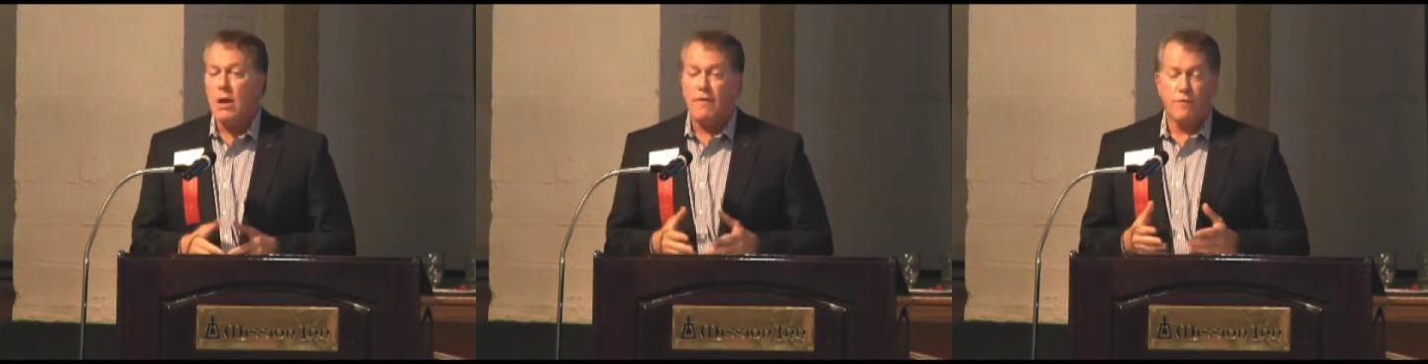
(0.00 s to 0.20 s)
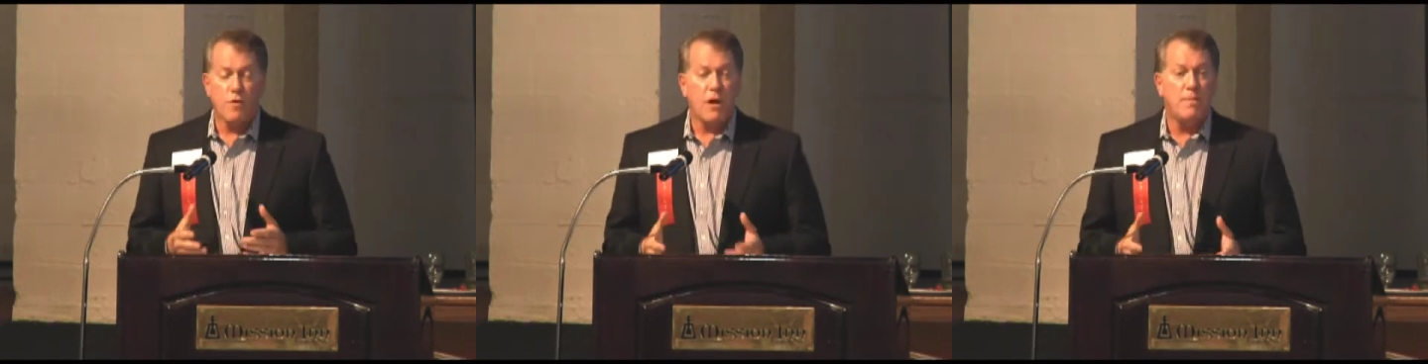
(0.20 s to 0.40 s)

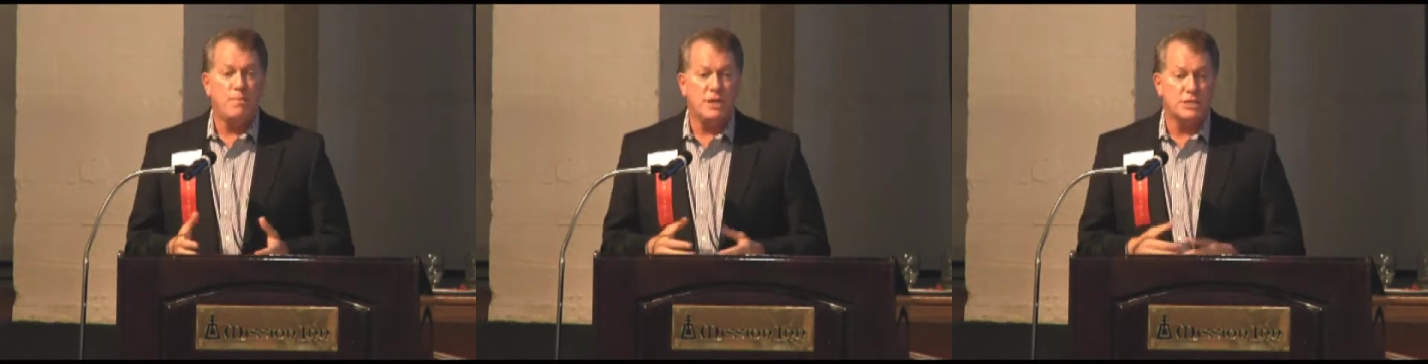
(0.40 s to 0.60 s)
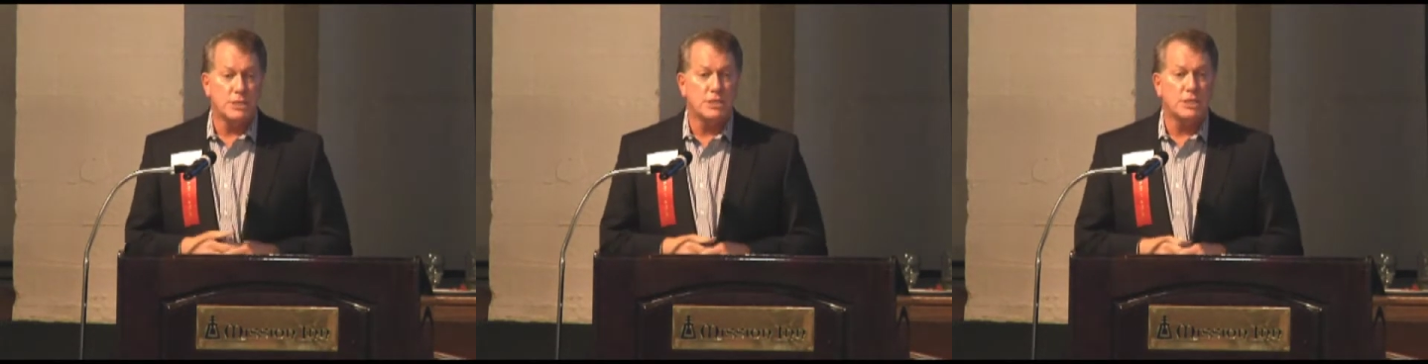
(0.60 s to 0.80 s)
for our
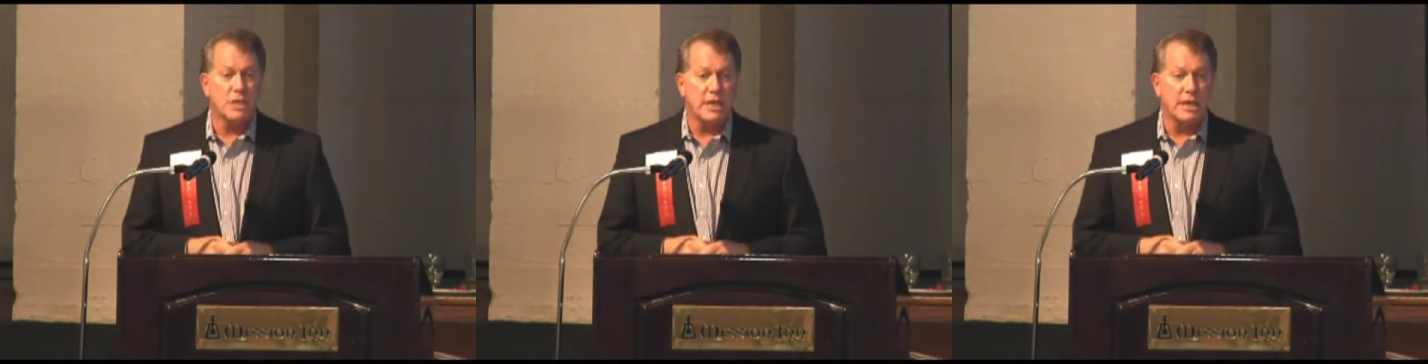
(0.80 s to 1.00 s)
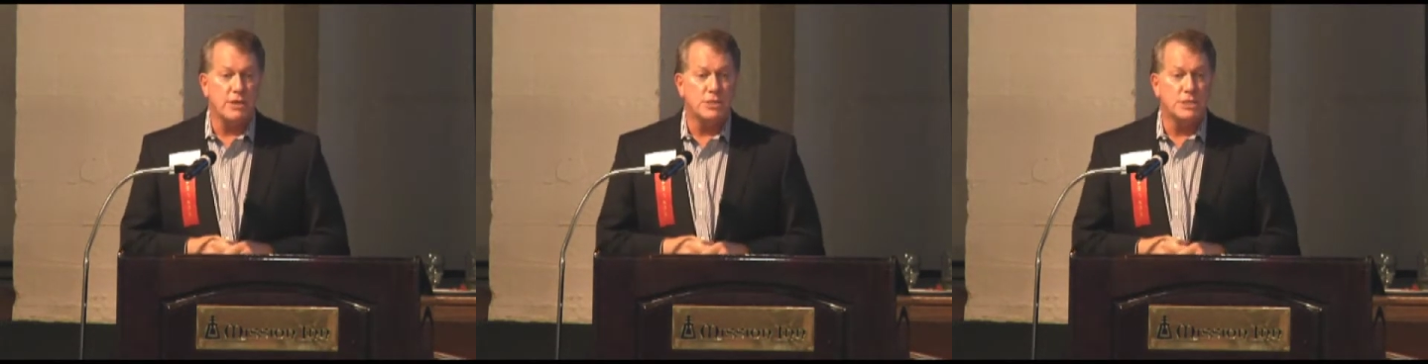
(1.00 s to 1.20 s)
business
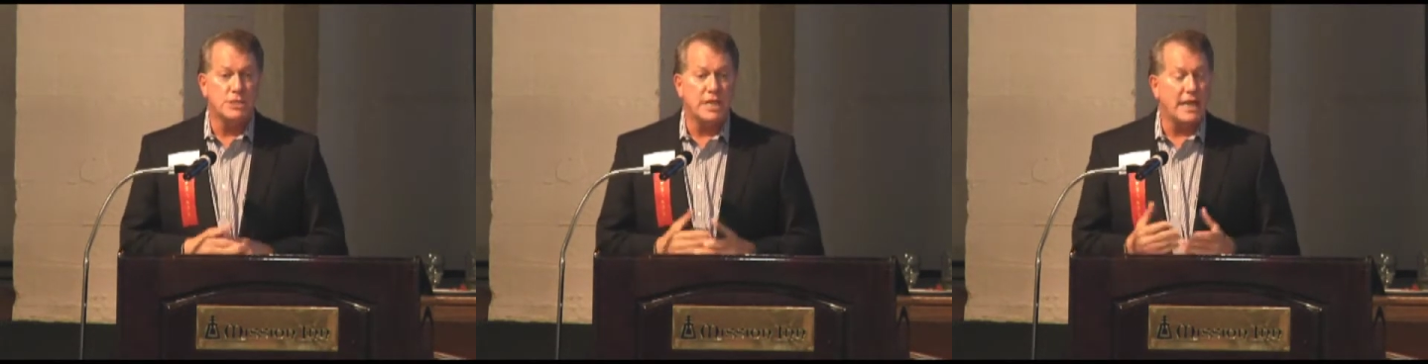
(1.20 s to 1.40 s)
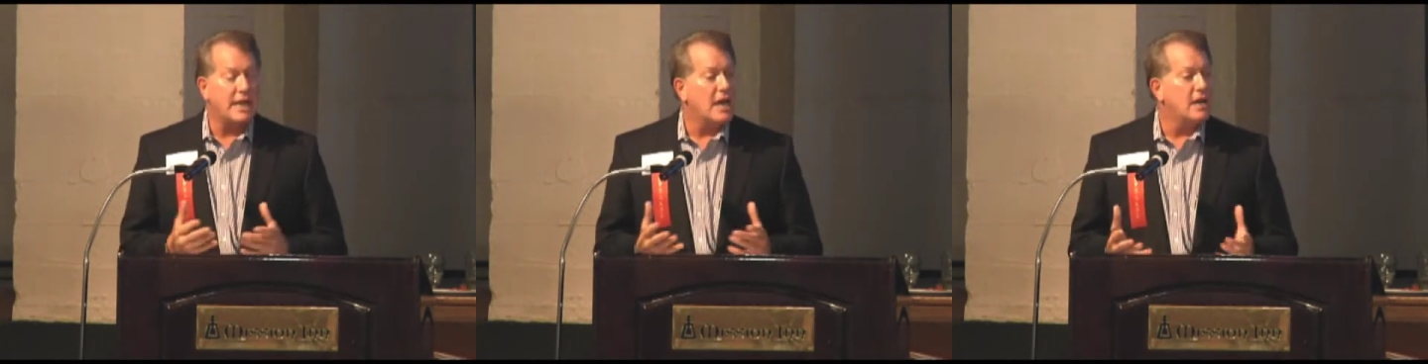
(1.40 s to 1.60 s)
leaders as
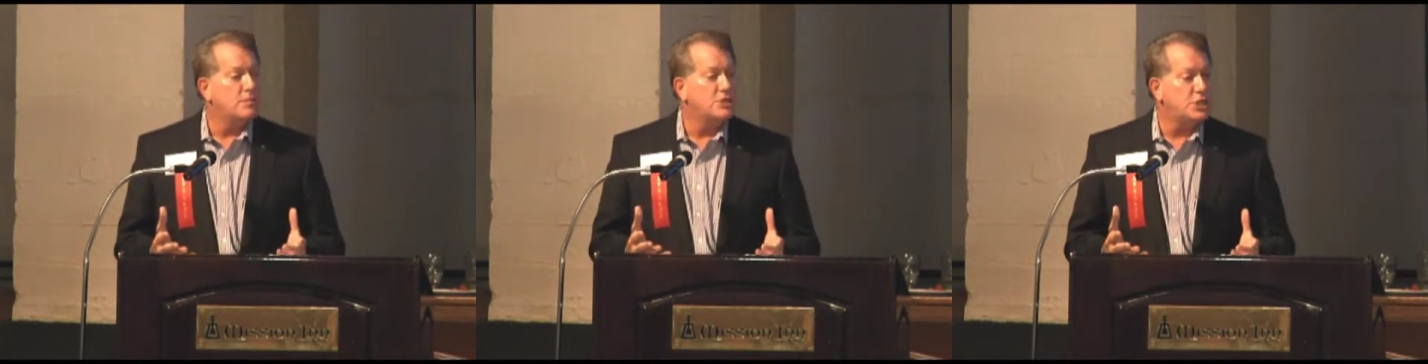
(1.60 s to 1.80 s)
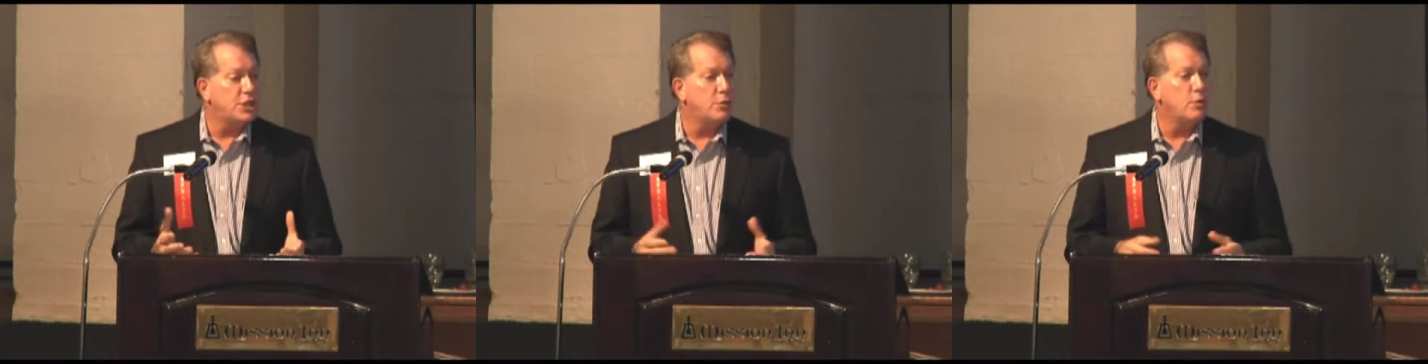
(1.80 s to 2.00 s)
they
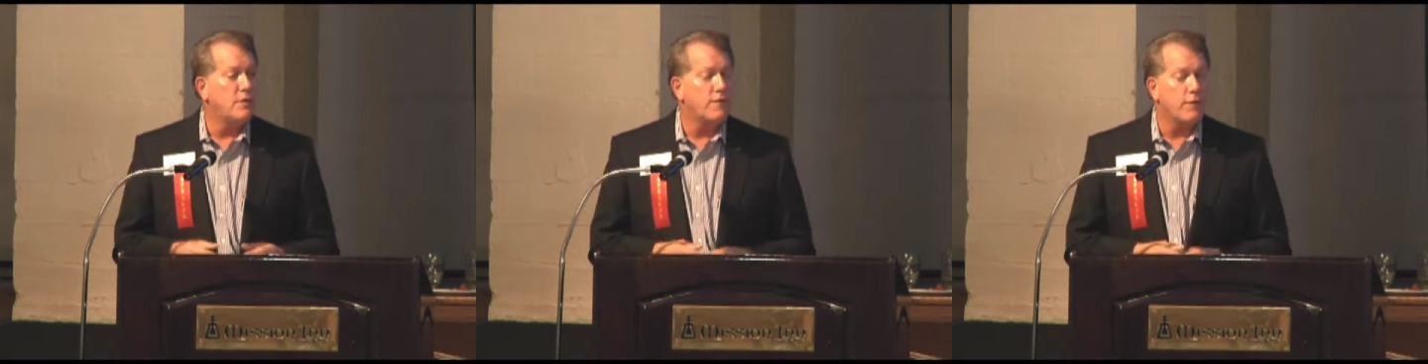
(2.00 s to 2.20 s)
come to and